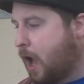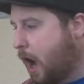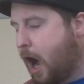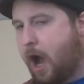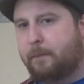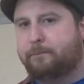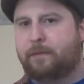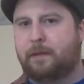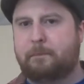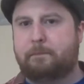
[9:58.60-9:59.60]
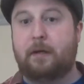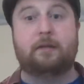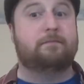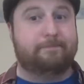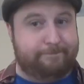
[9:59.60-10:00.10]

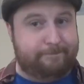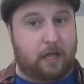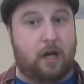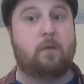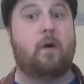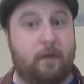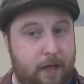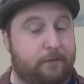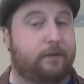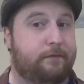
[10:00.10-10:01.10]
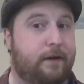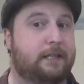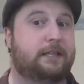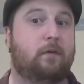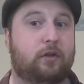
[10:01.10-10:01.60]
But, you know what? If you
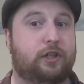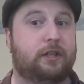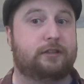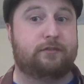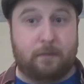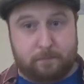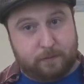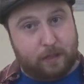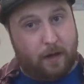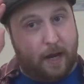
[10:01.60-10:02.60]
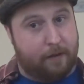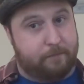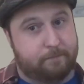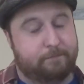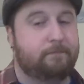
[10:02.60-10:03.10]
fancy watching this film, go
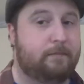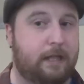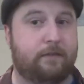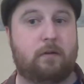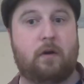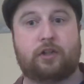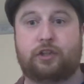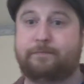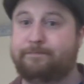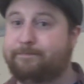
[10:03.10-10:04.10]
ahead. Give it a watch.